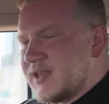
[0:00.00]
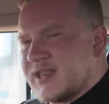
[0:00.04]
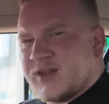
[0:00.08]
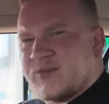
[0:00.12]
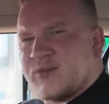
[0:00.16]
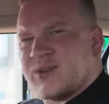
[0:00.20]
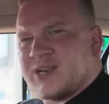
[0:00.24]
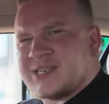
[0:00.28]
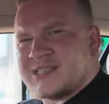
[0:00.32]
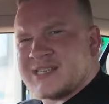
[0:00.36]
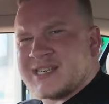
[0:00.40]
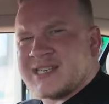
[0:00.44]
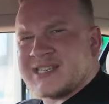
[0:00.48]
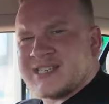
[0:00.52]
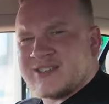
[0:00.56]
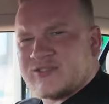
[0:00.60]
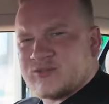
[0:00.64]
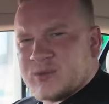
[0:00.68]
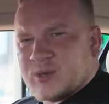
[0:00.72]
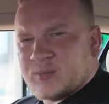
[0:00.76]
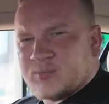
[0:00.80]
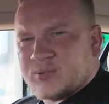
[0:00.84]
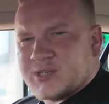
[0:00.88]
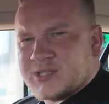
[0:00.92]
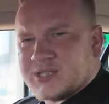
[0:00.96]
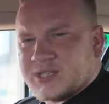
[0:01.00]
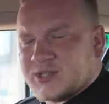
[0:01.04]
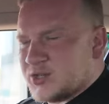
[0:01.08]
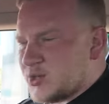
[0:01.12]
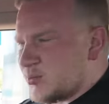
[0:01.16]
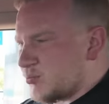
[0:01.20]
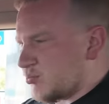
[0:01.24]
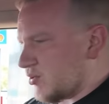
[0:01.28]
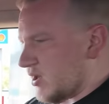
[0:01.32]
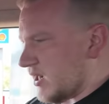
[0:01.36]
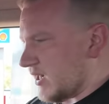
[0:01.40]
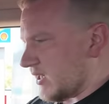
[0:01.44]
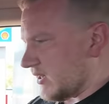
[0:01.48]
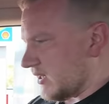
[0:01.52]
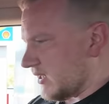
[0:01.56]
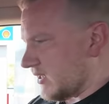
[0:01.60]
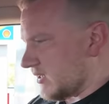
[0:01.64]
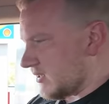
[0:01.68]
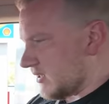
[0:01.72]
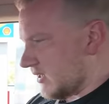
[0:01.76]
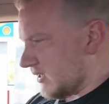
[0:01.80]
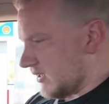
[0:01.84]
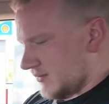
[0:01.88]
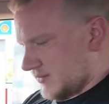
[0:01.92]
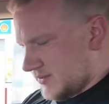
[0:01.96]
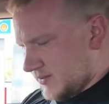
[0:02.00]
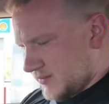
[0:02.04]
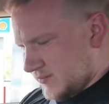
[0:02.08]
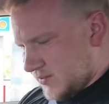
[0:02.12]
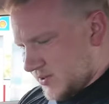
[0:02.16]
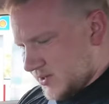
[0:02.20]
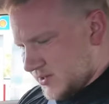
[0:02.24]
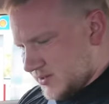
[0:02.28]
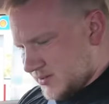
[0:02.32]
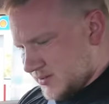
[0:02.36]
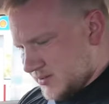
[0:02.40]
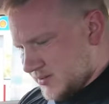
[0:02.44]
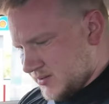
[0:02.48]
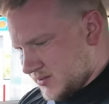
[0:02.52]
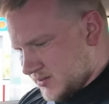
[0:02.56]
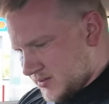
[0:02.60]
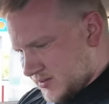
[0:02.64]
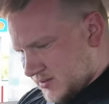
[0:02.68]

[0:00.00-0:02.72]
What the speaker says: They're really sensitive about pressing on the brake, these things, for some reason.